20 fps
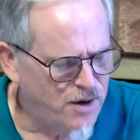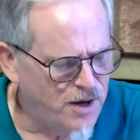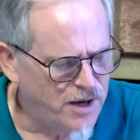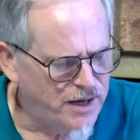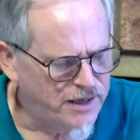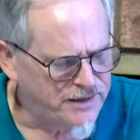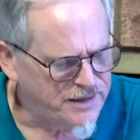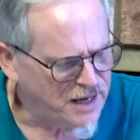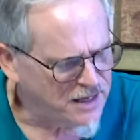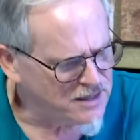
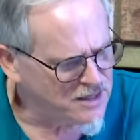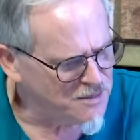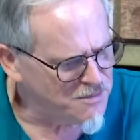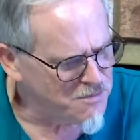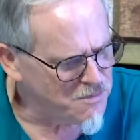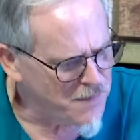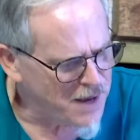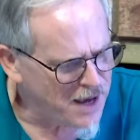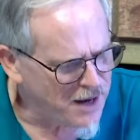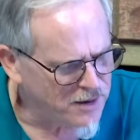It doesn't
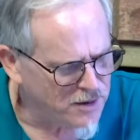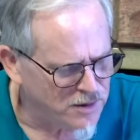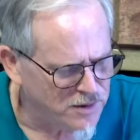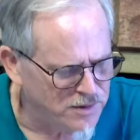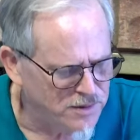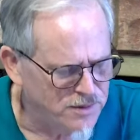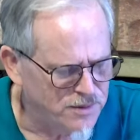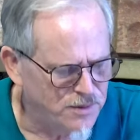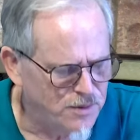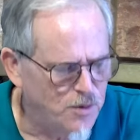matter
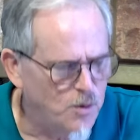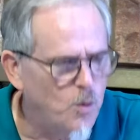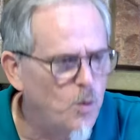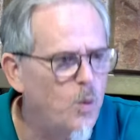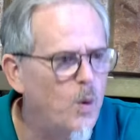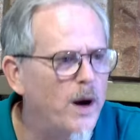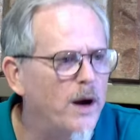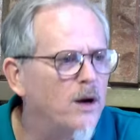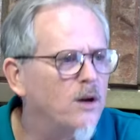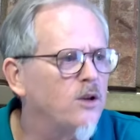
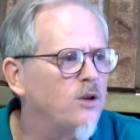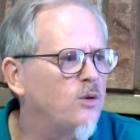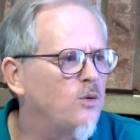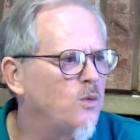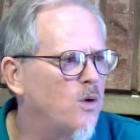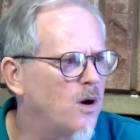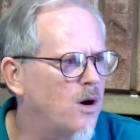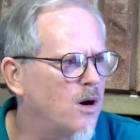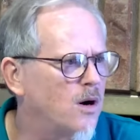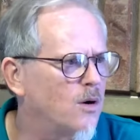where you
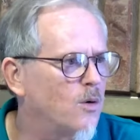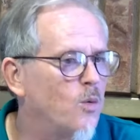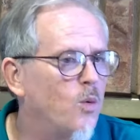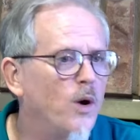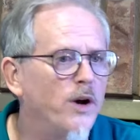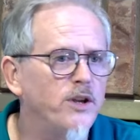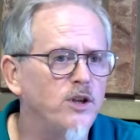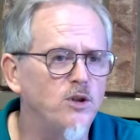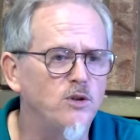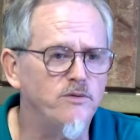are,
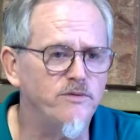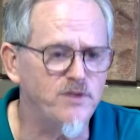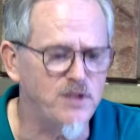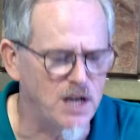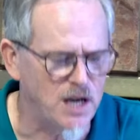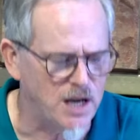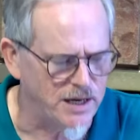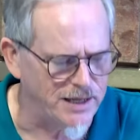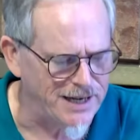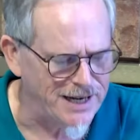what you've
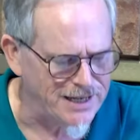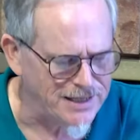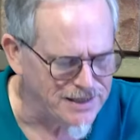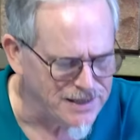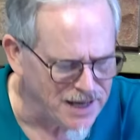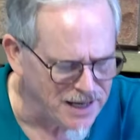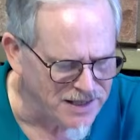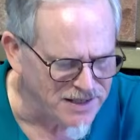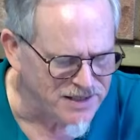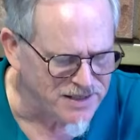done. It
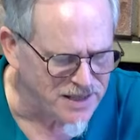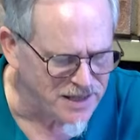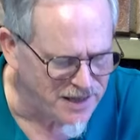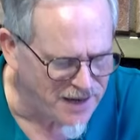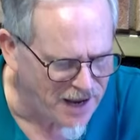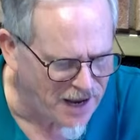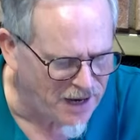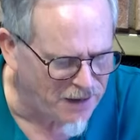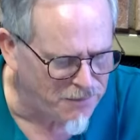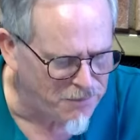does
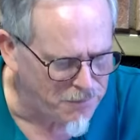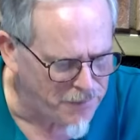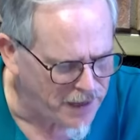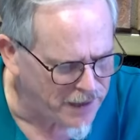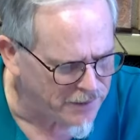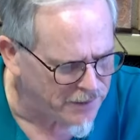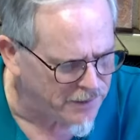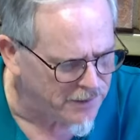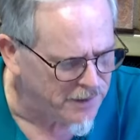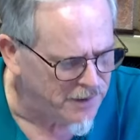not
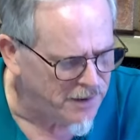matter.